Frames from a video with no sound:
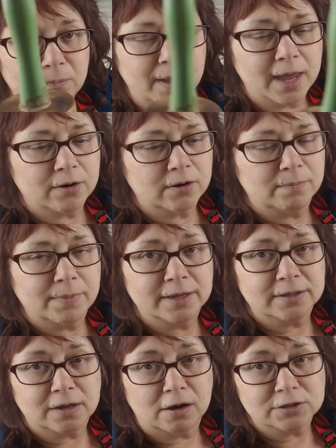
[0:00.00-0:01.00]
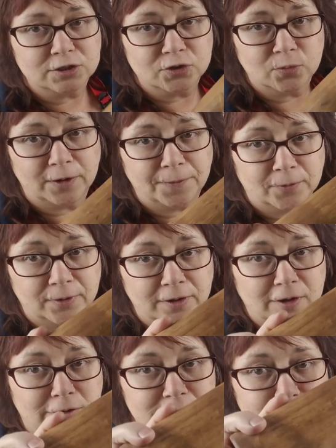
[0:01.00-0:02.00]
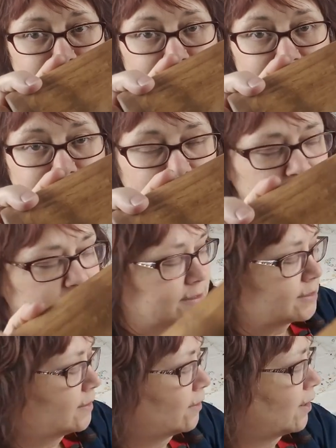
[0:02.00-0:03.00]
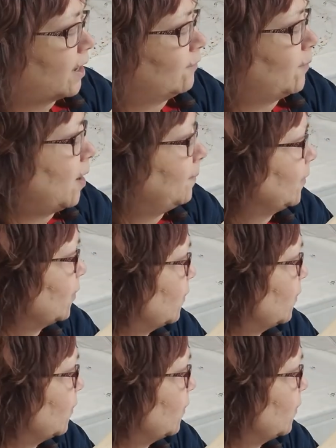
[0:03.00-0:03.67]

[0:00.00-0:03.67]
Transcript: matter, and it might cost you twenty, thirty dollars a piece for these. They're kind of popular